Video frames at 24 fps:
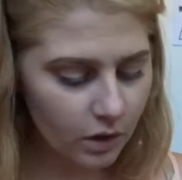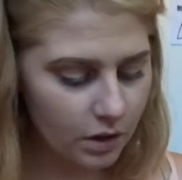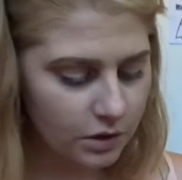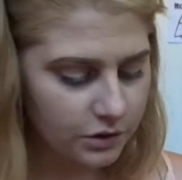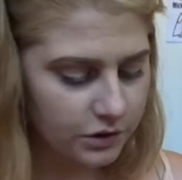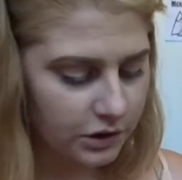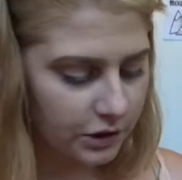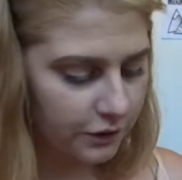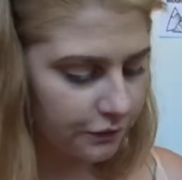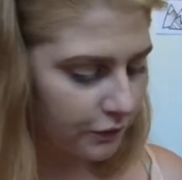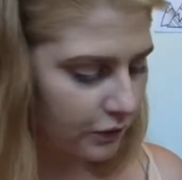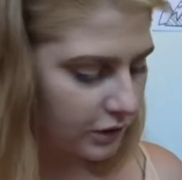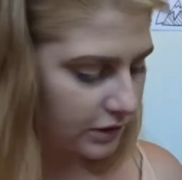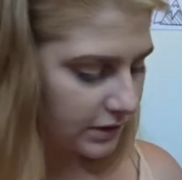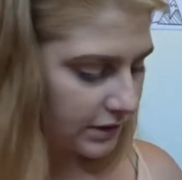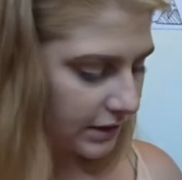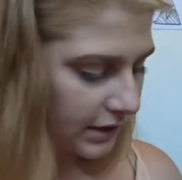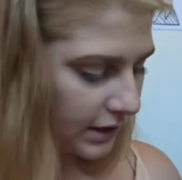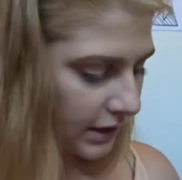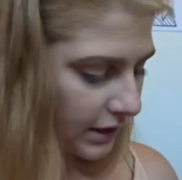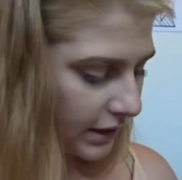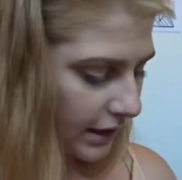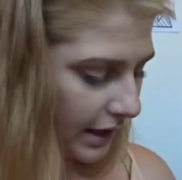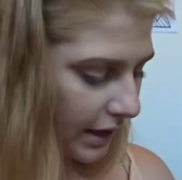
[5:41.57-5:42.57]
So the first
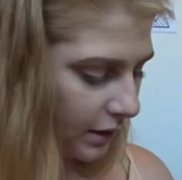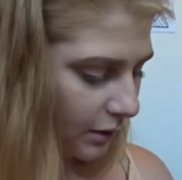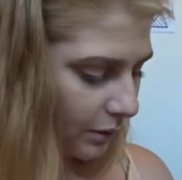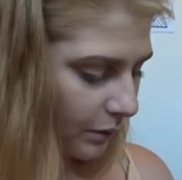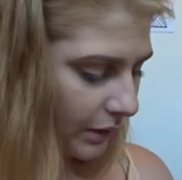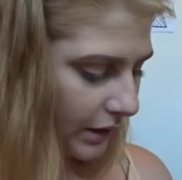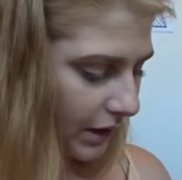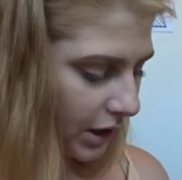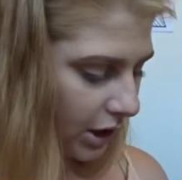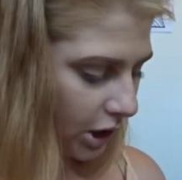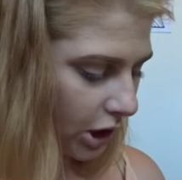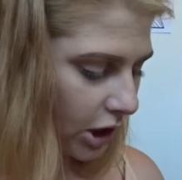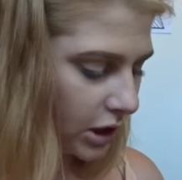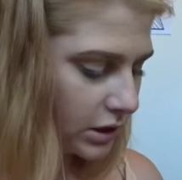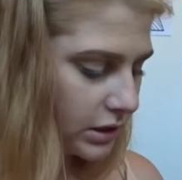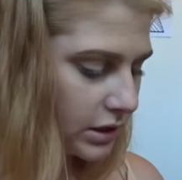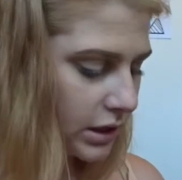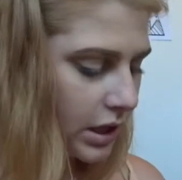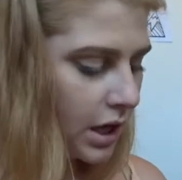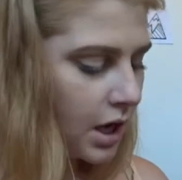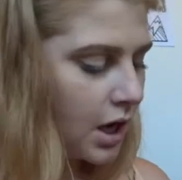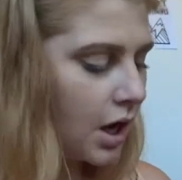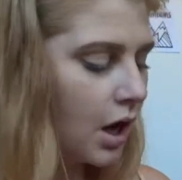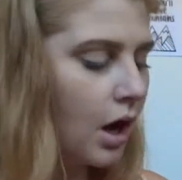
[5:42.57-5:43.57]
thing that we
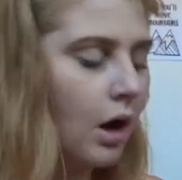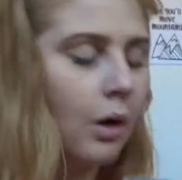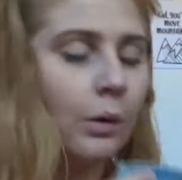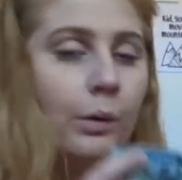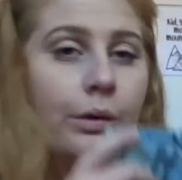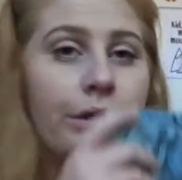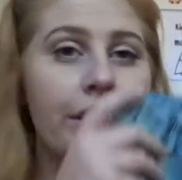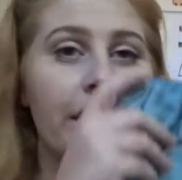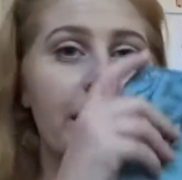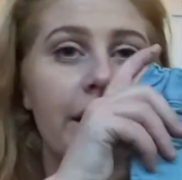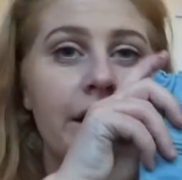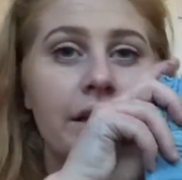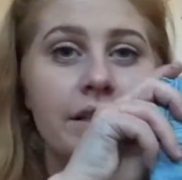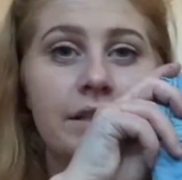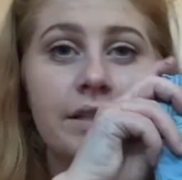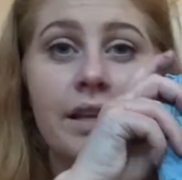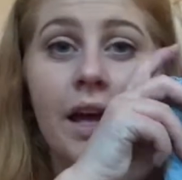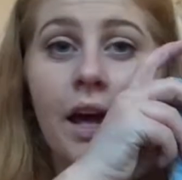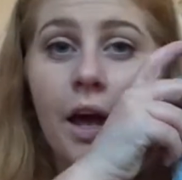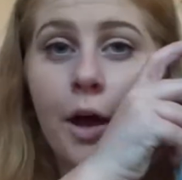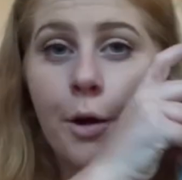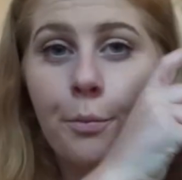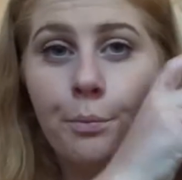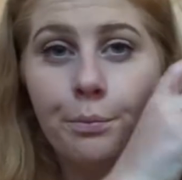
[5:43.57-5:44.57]
got were these
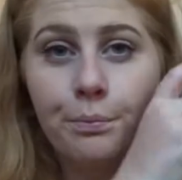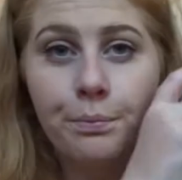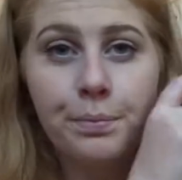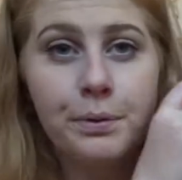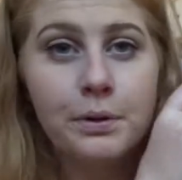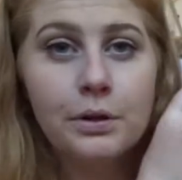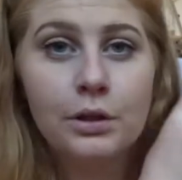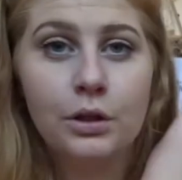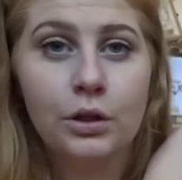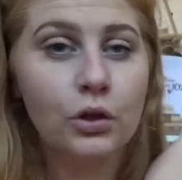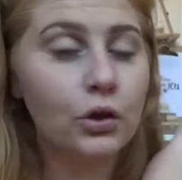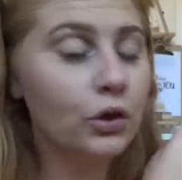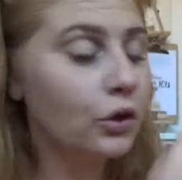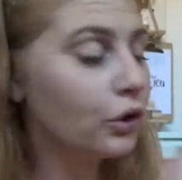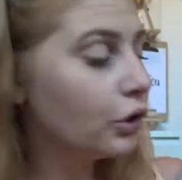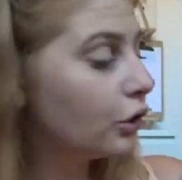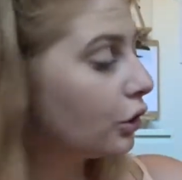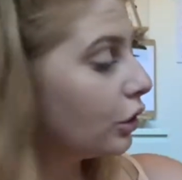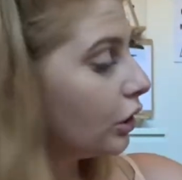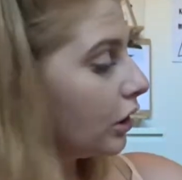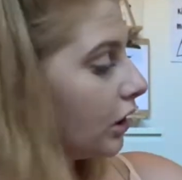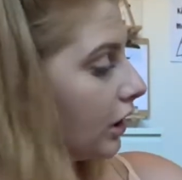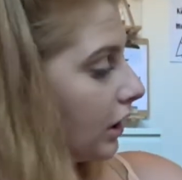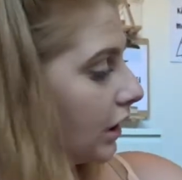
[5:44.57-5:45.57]

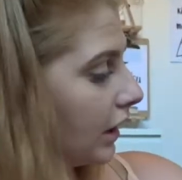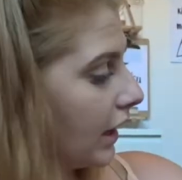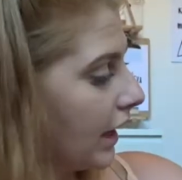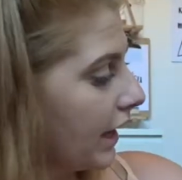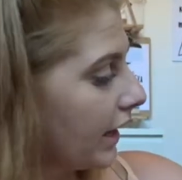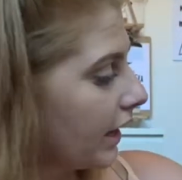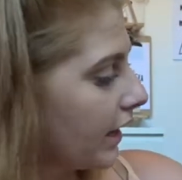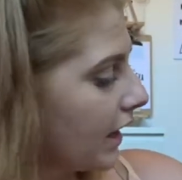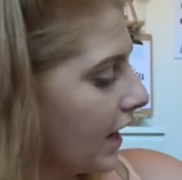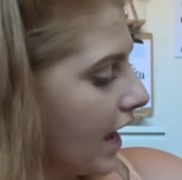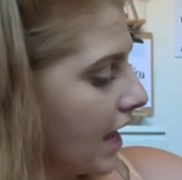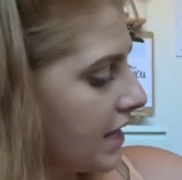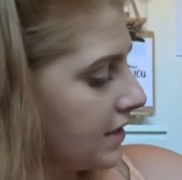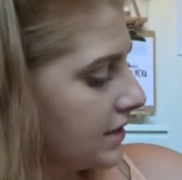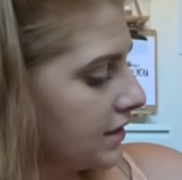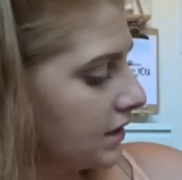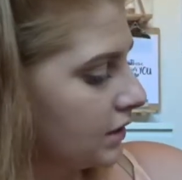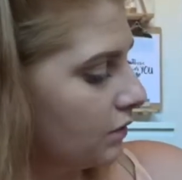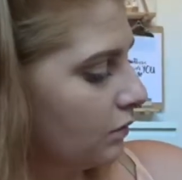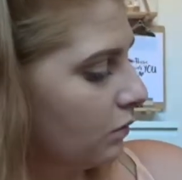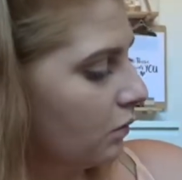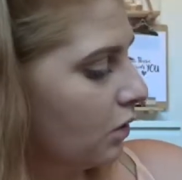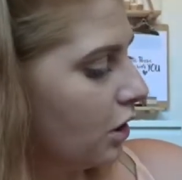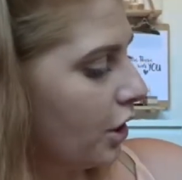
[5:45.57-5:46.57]
blue, like,
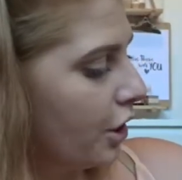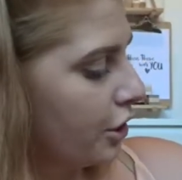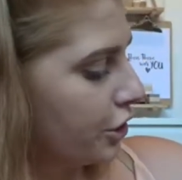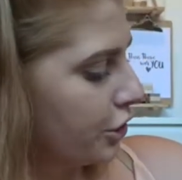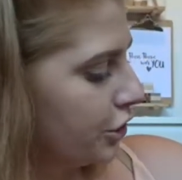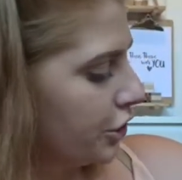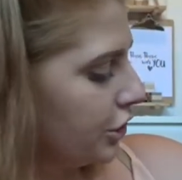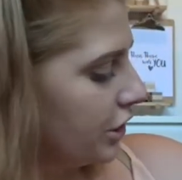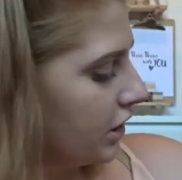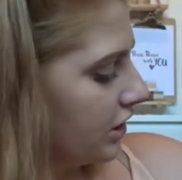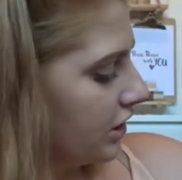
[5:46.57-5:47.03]
acid wash